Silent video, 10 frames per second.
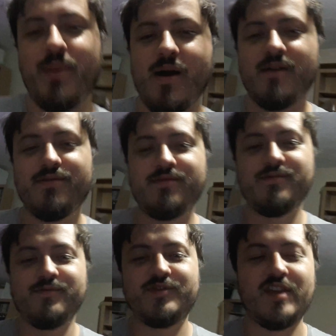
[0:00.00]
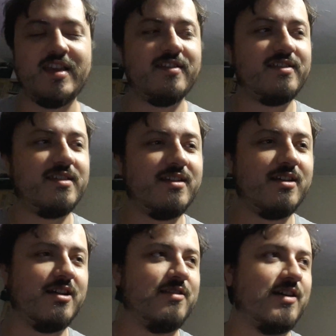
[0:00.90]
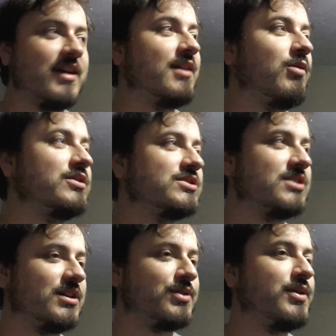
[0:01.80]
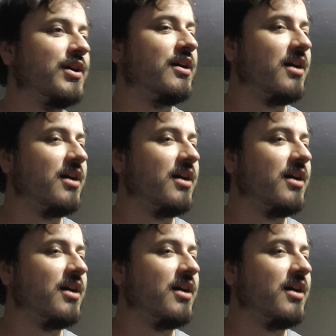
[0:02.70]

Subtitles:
Path sees that he wants to.